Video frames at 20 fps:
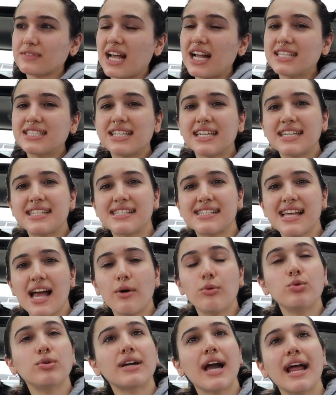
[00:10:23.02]
It's like,
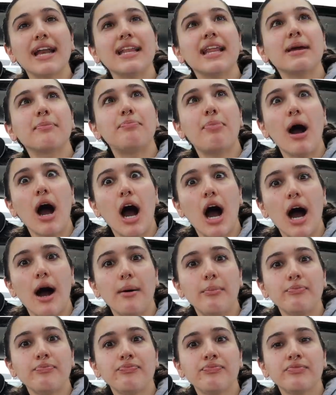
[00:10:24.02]
well, kind of like
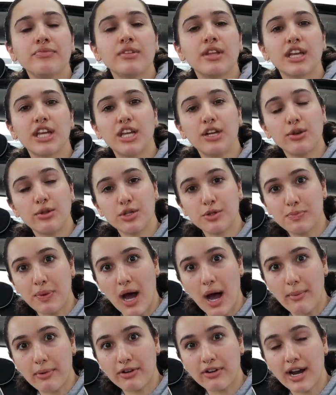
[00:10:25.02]
palm, like, you know, the
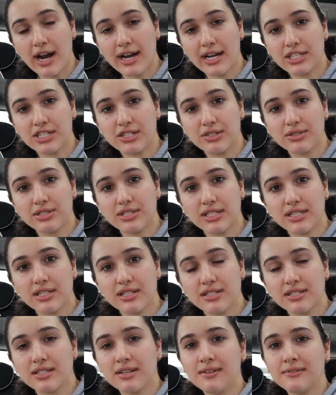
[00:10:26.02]
pomegranate
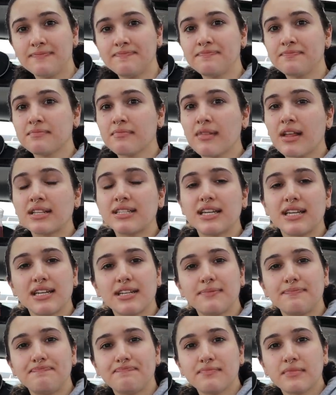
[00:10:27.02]
juices. It's
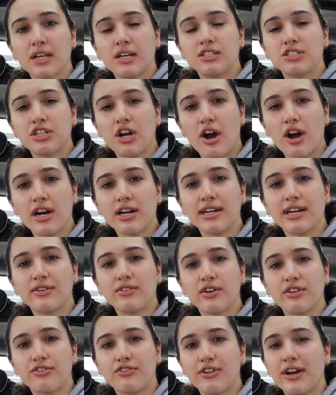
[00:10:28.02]
like tart and
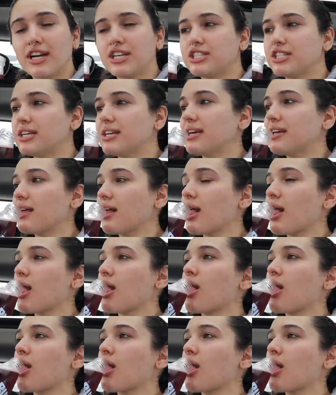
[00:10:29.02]
refreshing.